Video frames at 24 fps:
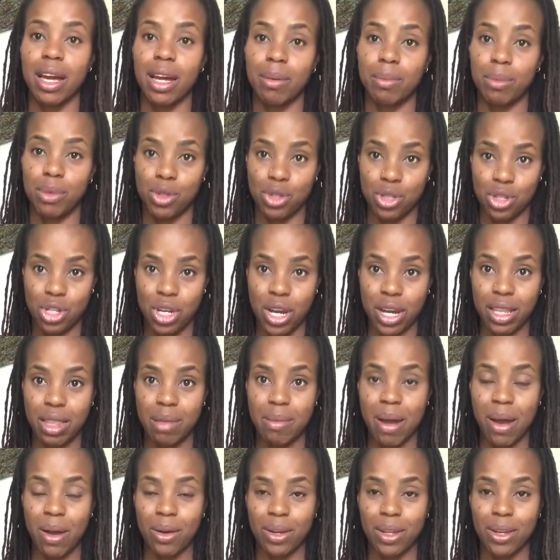You should check them
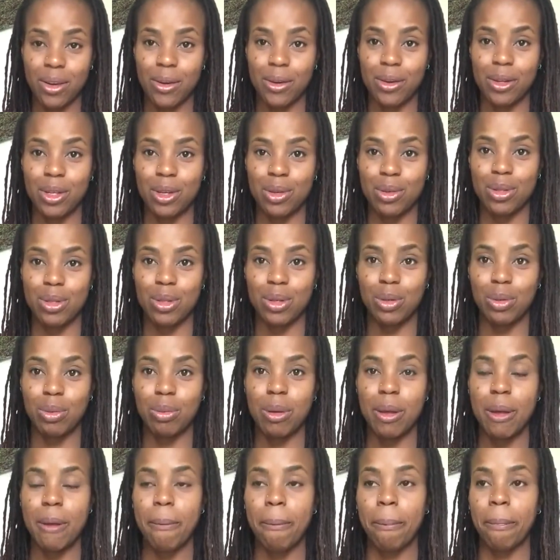out here on YouTube.
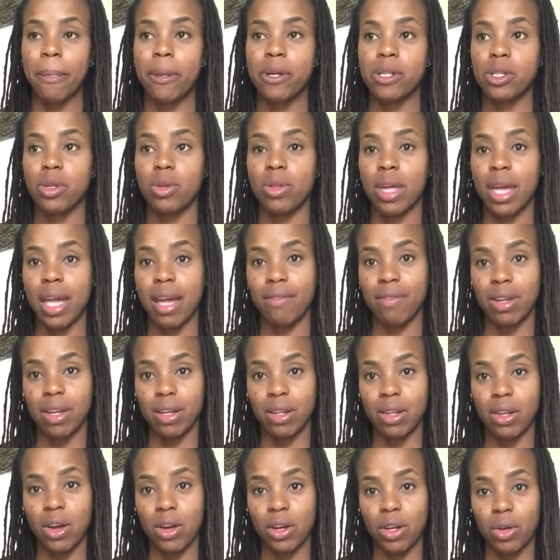So they have a
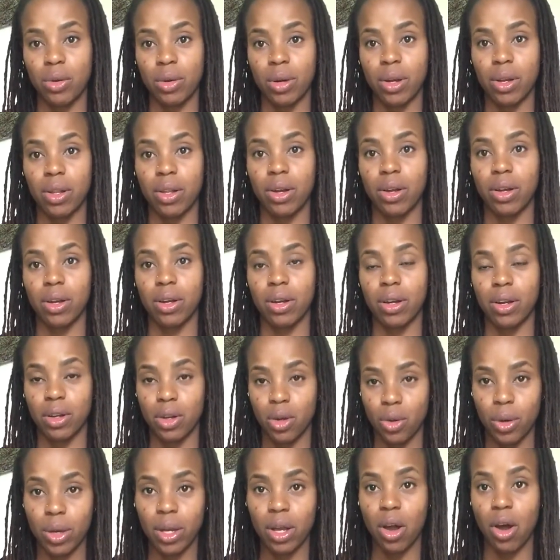knit-along going
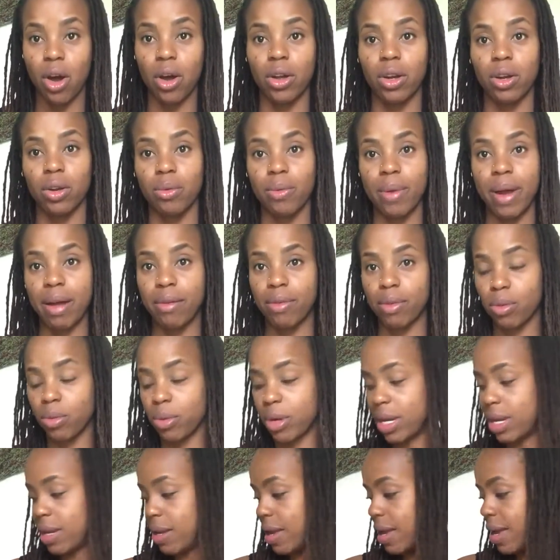on
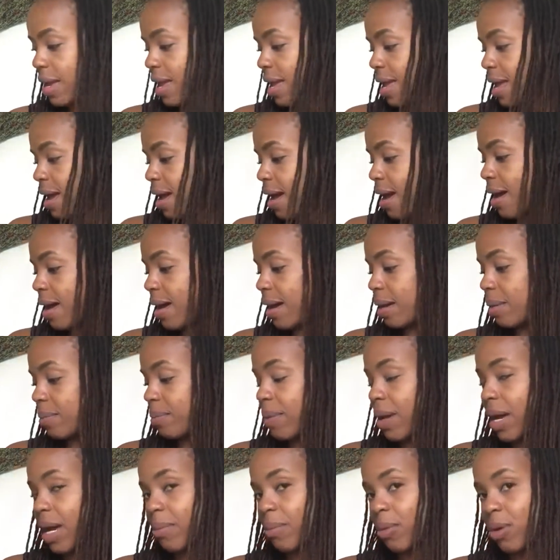Ravelry.
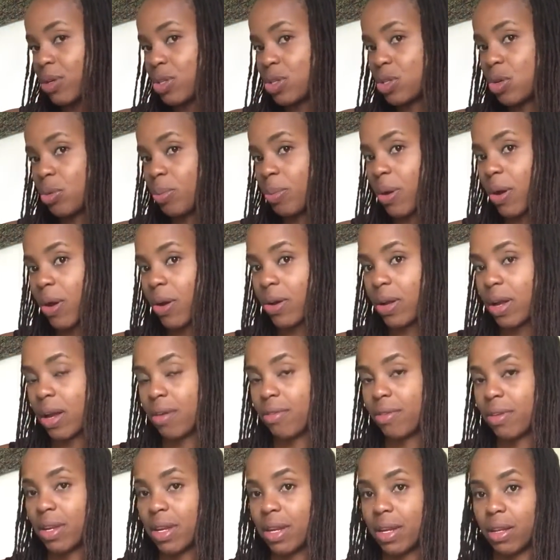I'm also part
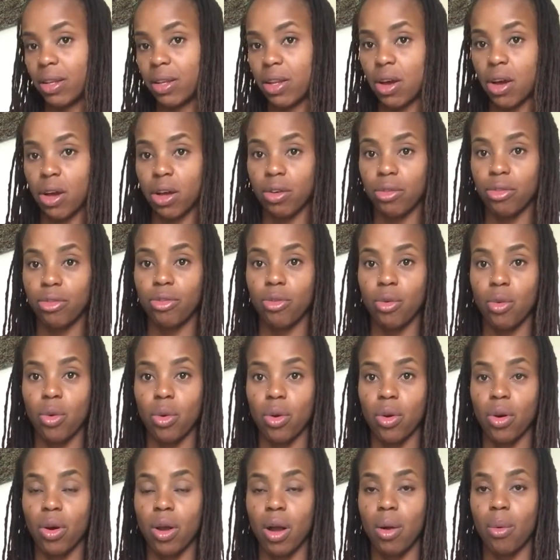of a knit-along
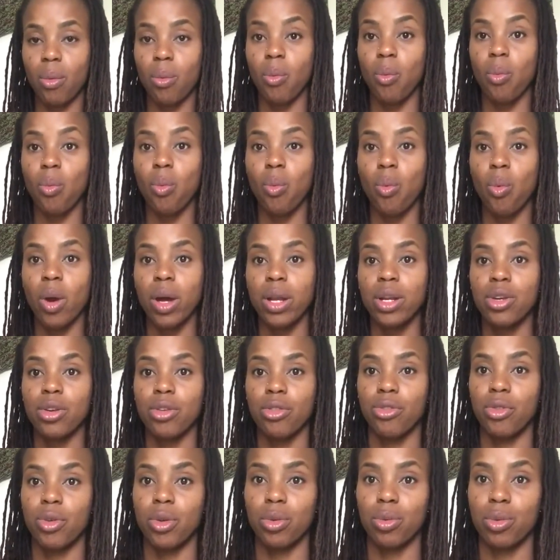for a
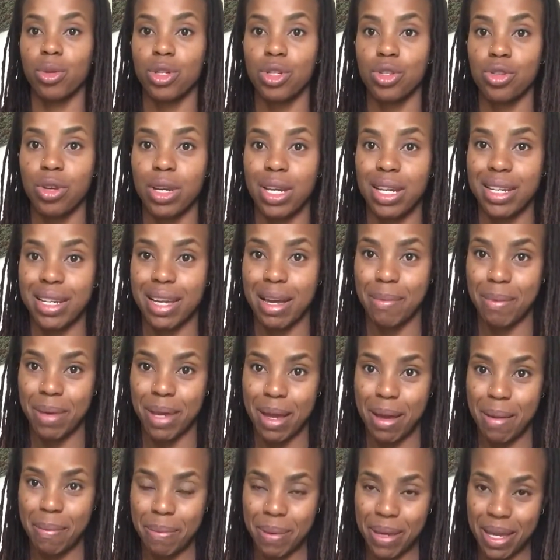wonderful retreat coming
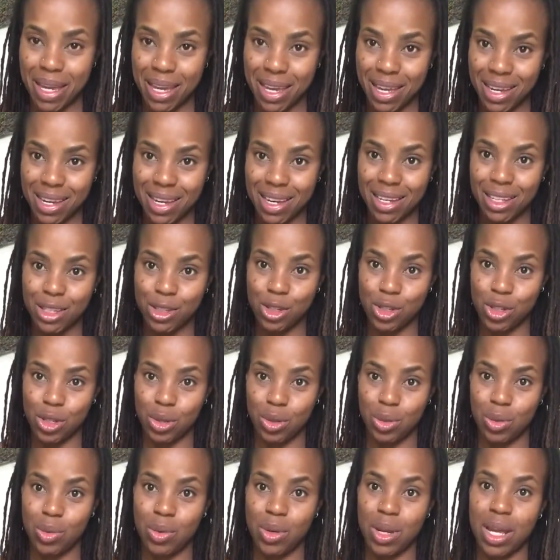up in
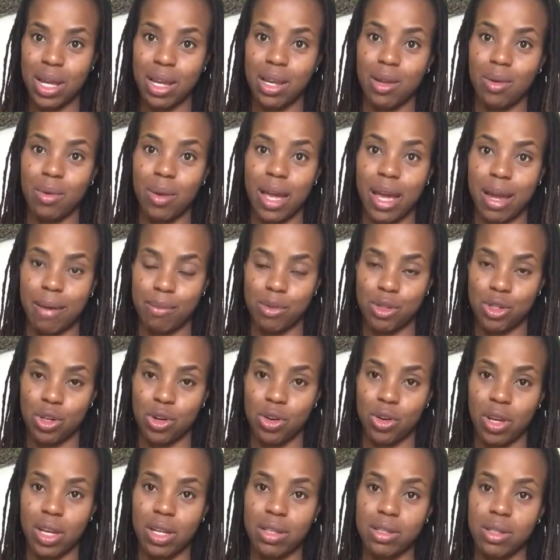June in New
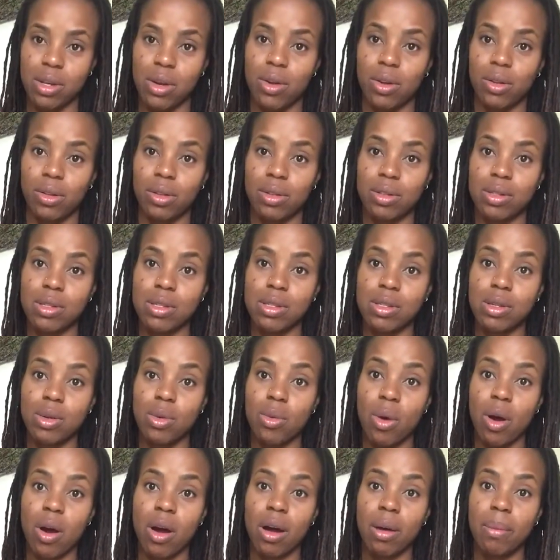Hampshire. It's called the
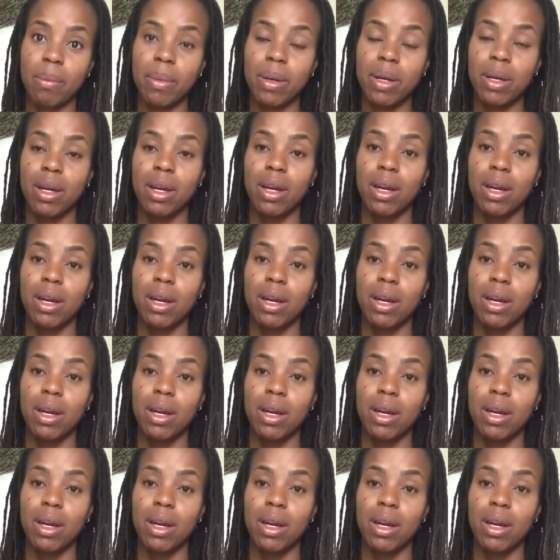Squam,